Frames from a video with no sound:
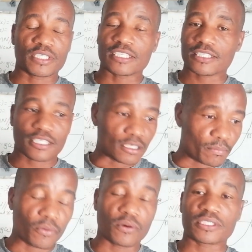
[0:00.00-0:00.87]
Just
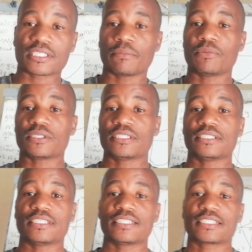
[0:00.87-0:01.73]
keep on
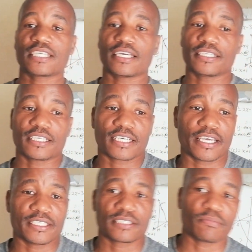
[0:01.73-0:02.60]
supporting this channel,
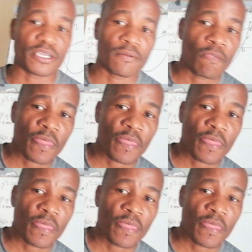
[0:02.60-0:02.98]
guys, man.